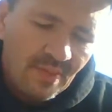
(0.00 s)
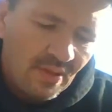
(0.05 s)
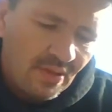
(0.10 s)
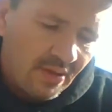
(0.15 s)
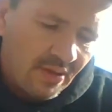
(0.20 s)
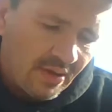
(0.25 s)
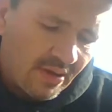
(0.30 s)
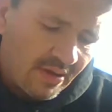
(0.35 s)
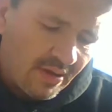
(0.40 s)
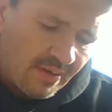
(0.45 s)

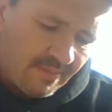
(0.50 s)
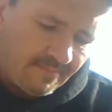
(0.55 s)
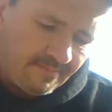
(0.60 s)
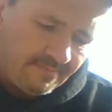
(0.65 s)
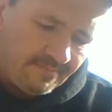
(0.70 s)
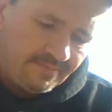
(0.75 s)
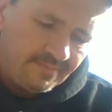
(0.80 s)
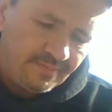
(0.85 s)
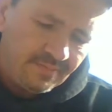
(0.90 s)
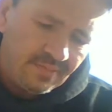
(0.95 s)

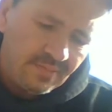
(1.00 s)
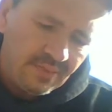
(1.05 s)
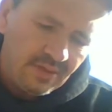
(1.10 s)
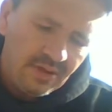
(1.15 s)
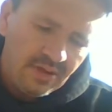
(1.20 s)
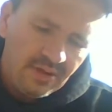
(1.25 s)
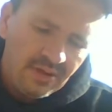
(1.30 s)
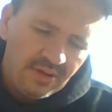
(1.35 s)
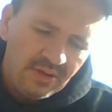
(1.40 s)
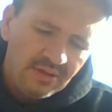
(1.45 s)
Um,
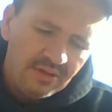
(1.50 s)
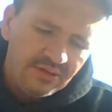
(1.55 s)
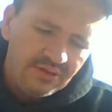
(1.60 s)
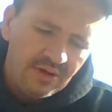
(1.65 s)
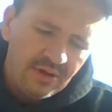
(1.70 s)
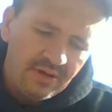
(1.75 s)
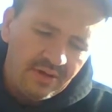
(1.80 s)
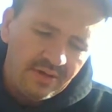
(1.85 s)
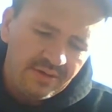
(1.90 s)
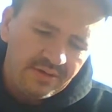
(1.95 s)

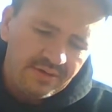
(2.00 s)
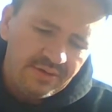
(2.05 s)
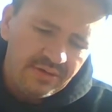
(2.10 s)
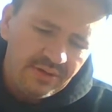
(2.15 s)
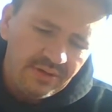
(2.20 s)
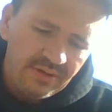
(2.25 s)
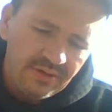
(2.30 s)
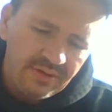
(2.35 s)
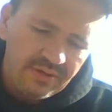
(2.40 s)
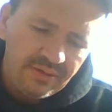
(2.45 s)
Jared
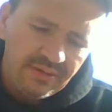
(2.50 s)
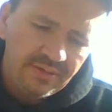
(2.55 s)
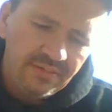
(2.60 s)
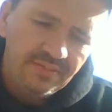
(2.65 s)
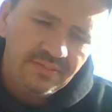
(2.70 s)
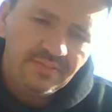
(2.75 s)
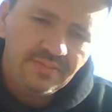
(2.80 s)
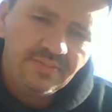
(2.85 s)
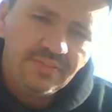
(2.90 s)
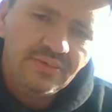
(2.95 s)
Cook,
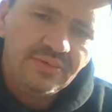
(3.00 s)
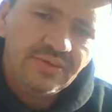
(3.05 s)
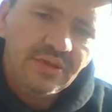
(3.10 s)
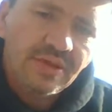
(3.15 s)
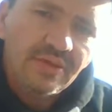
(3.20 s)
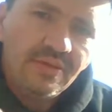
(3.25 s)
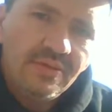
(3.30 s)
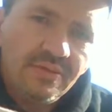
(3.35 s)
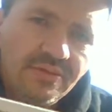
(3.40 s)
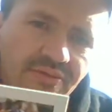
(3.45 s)

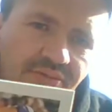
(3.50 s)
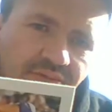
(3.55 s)
Saint Louis